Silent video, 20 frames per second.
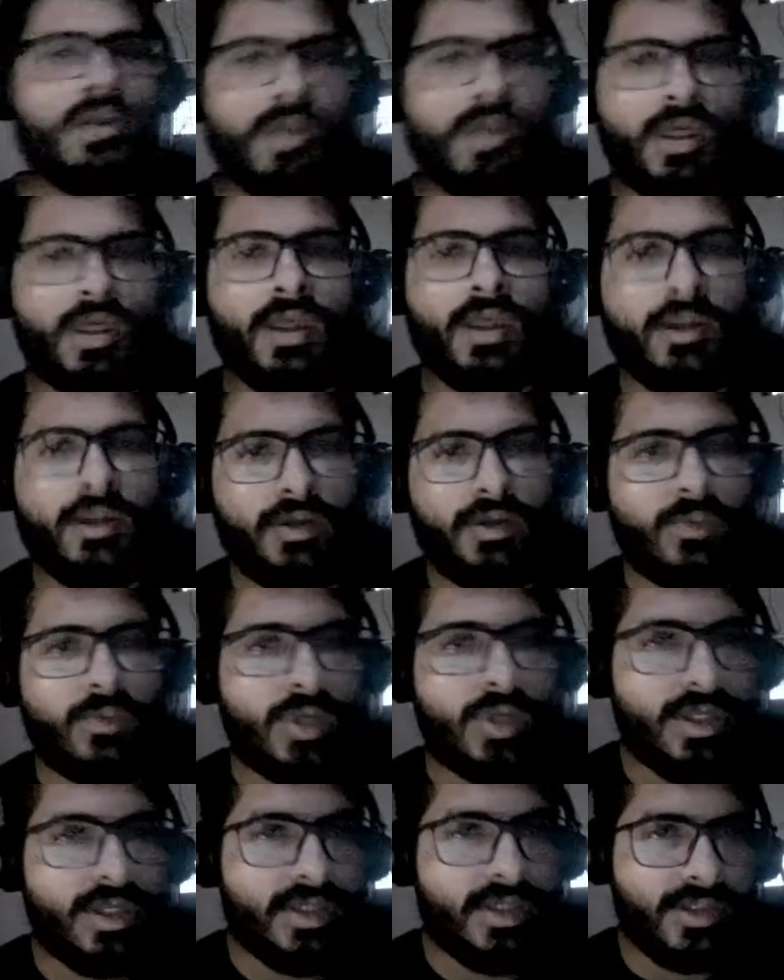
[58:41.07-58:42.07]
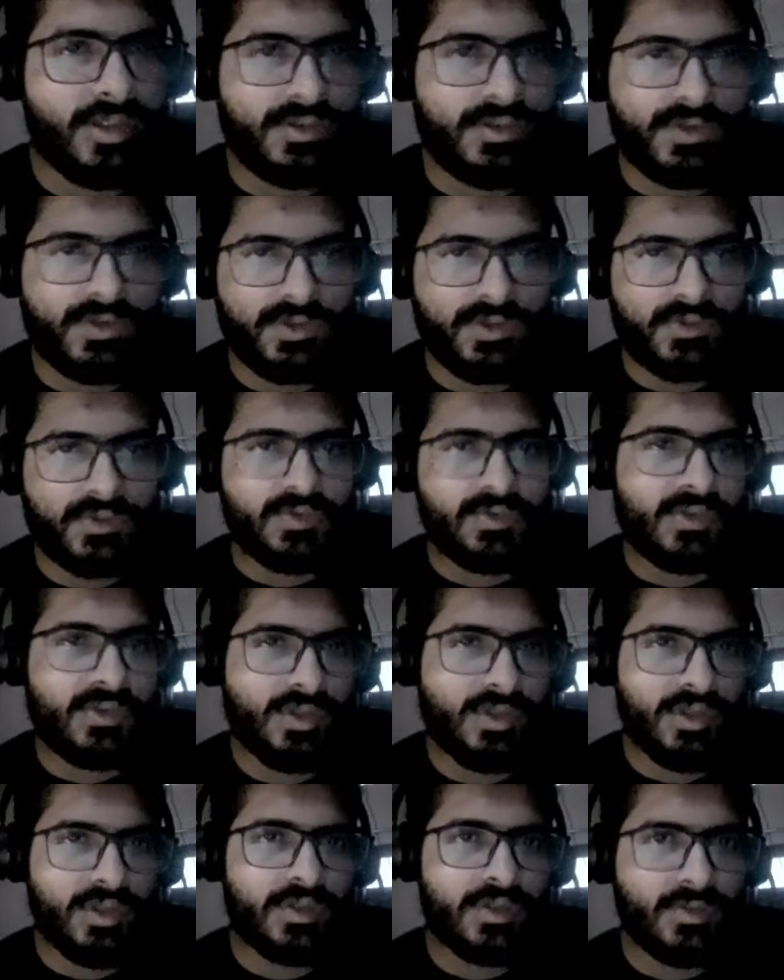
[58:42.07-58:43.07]
And what it does is
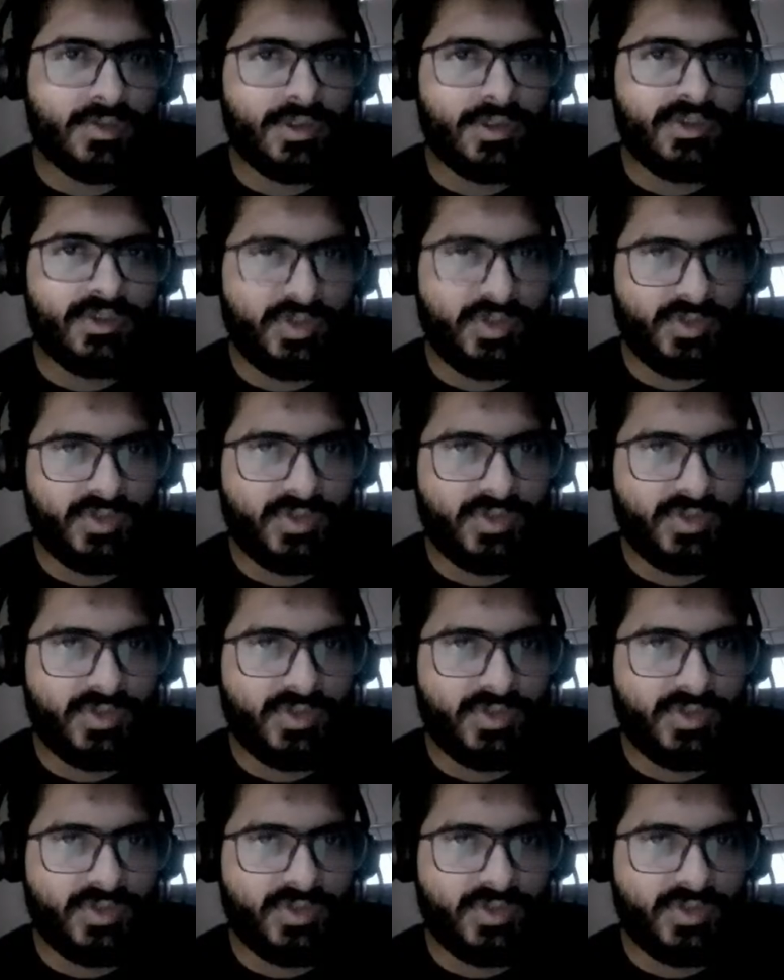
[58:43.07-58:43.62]
it will do